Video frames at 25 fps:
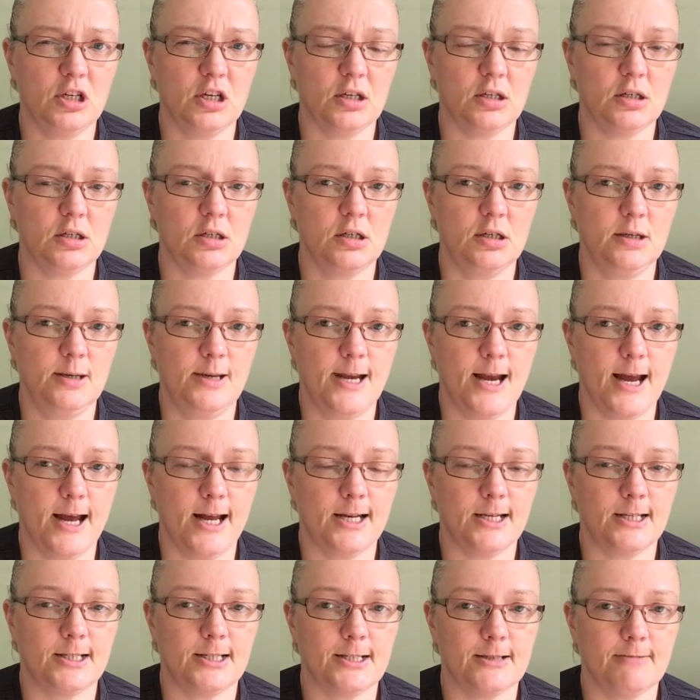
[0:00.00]
just
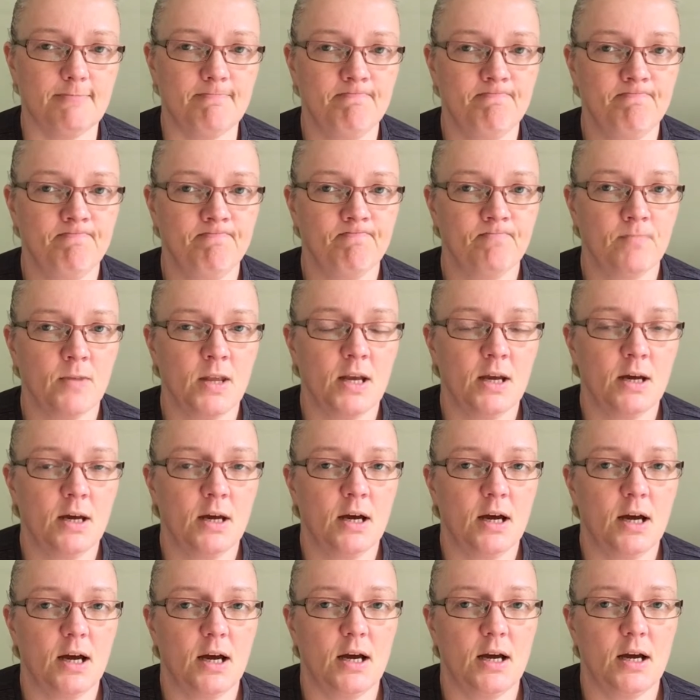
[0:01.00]
yet.
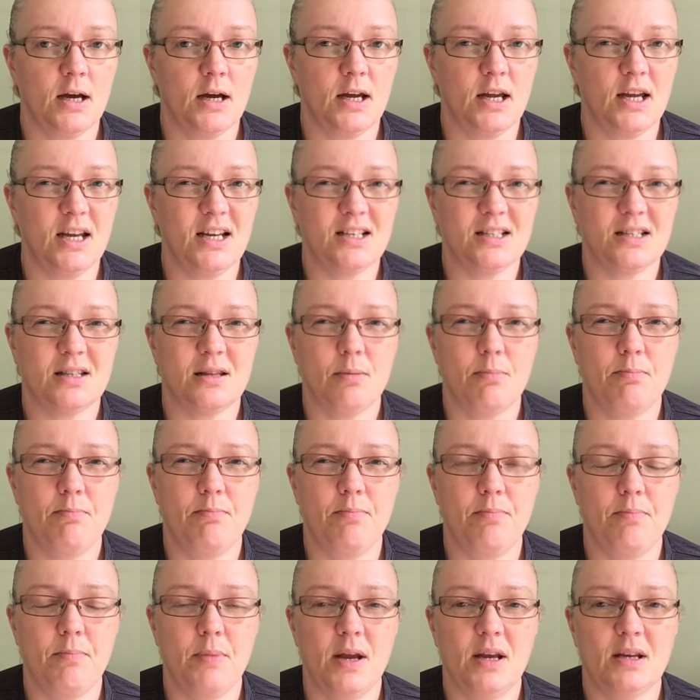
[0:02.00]
It's the
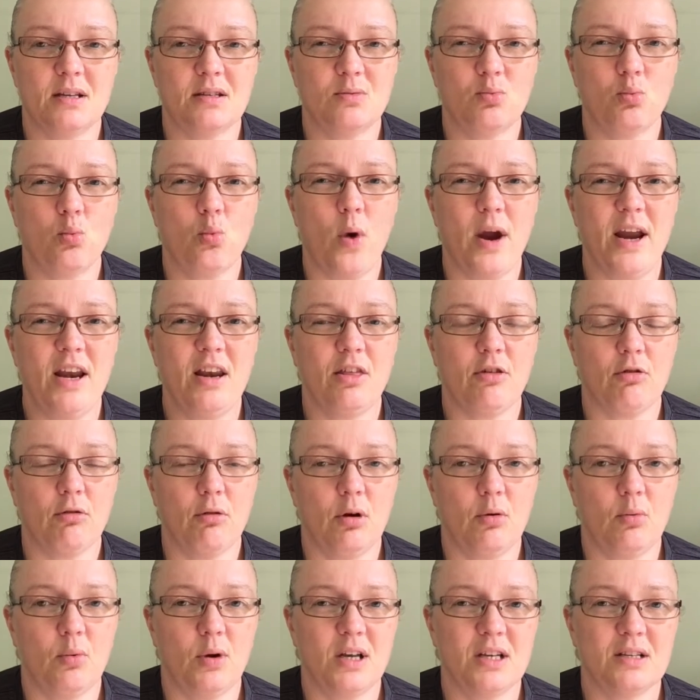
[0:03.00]
weight
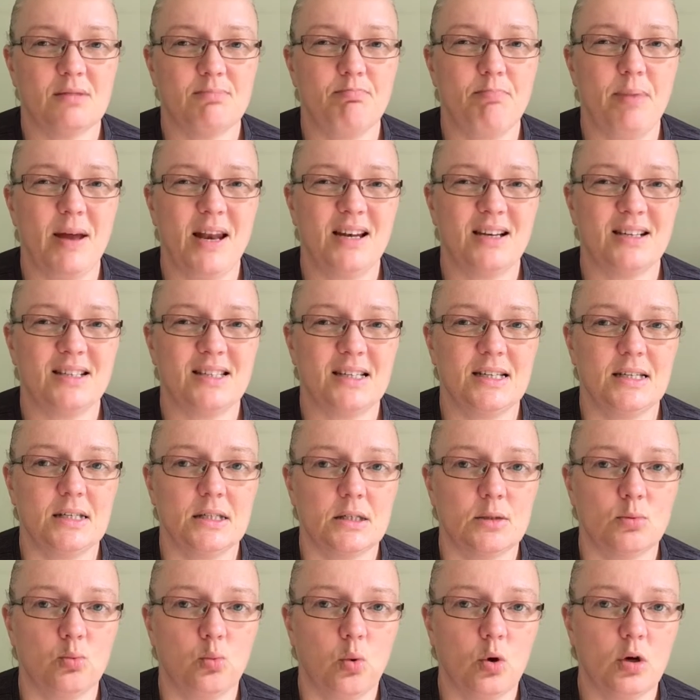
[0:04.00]
through it when it's bent
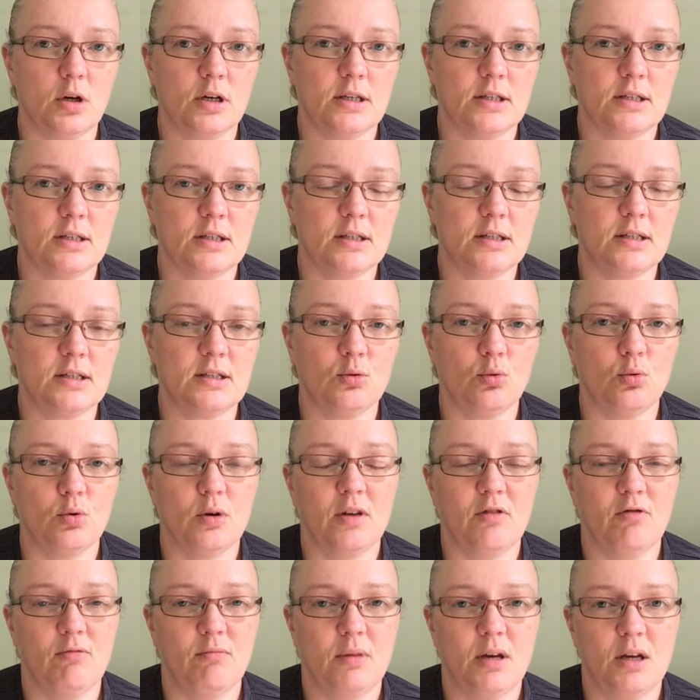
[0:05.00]
is what is still
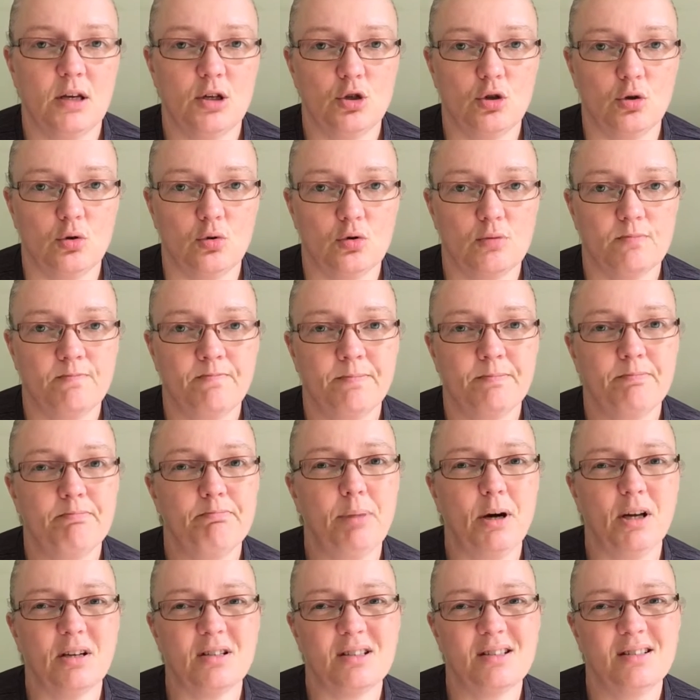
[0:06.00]
giving me issues.
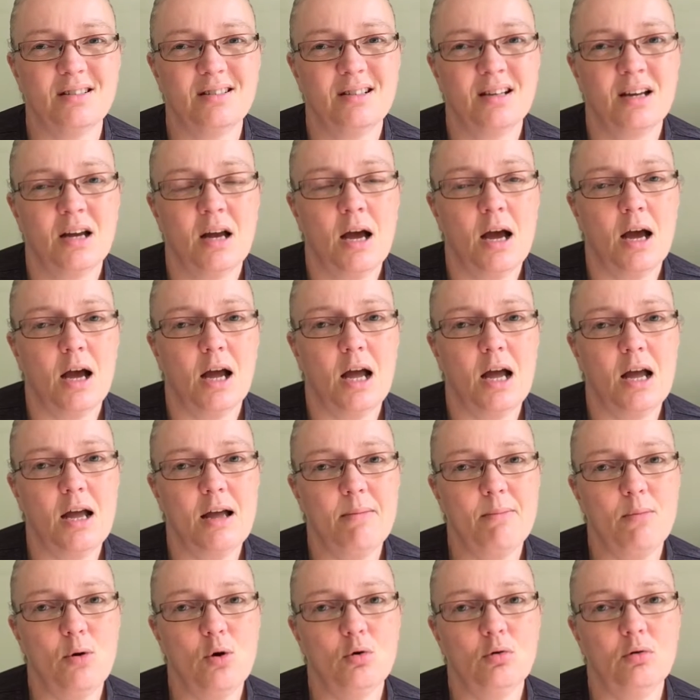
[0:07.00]
But
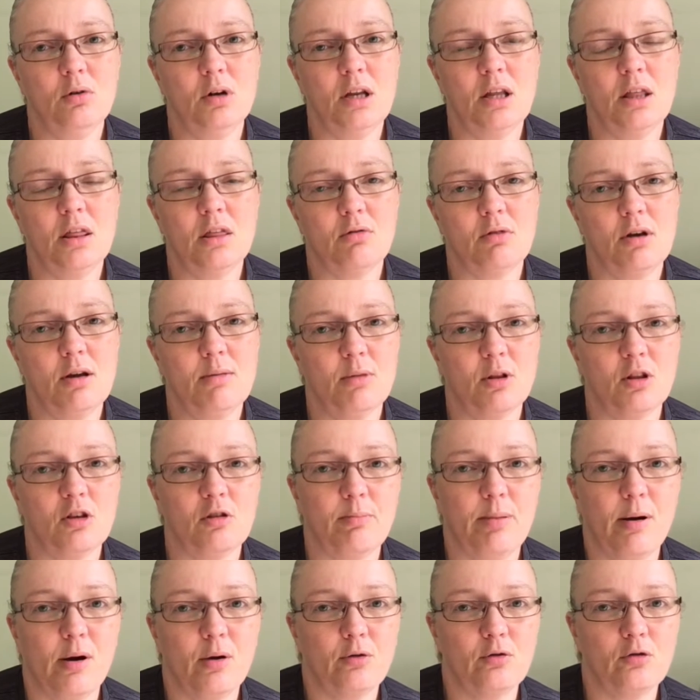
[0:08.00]
I'm only 3
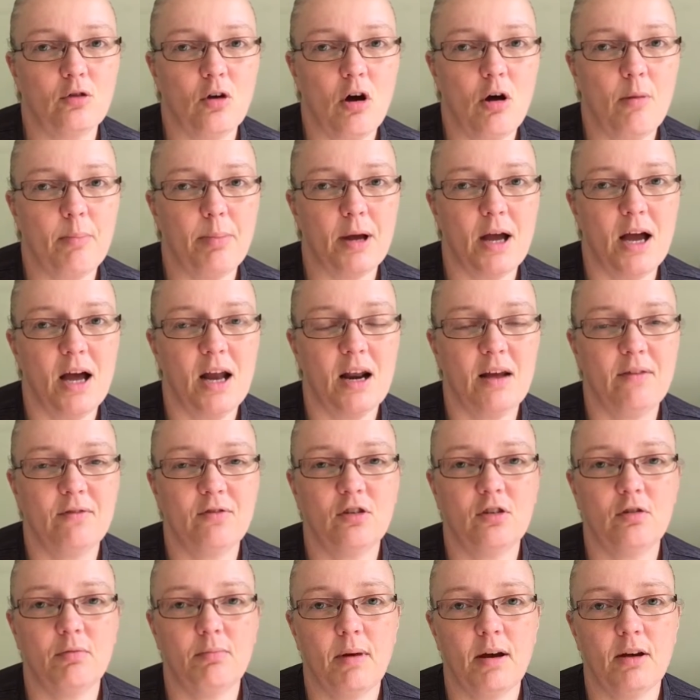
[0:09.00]
months post-op and
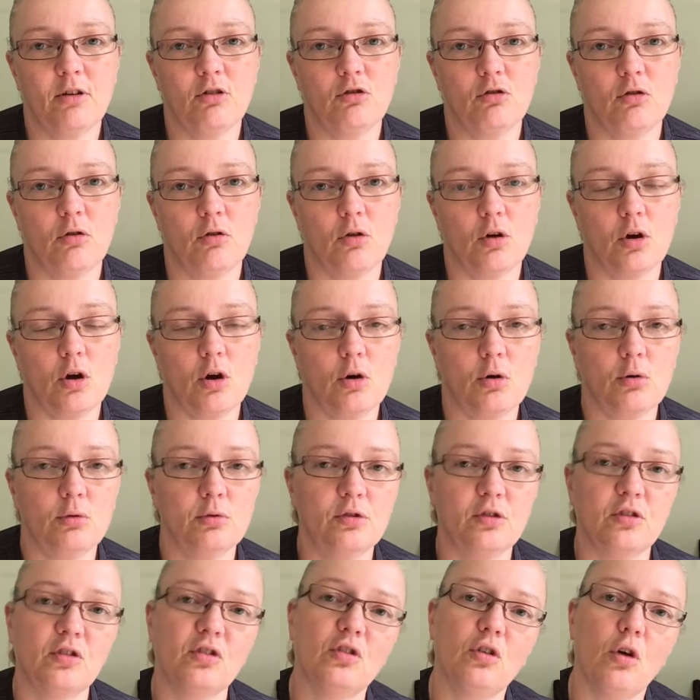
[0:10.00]
I've smashed the
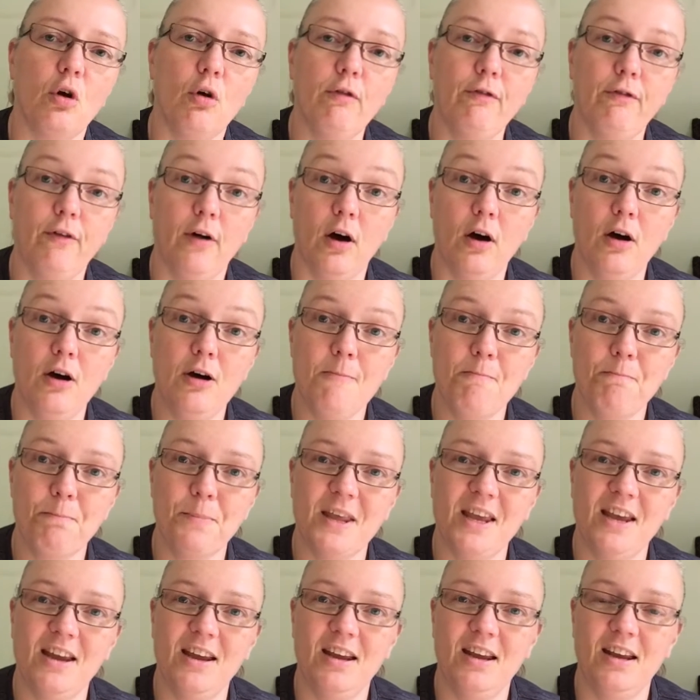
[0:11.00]
goals so far
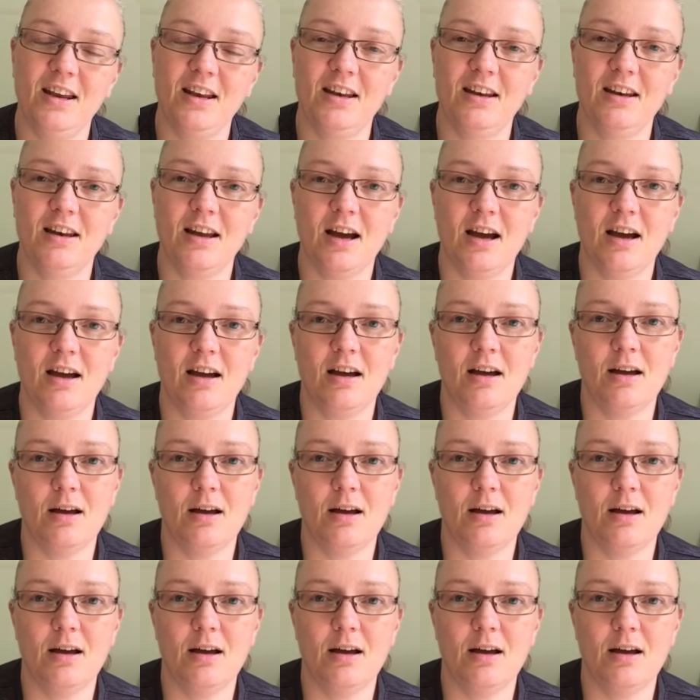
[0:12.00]
in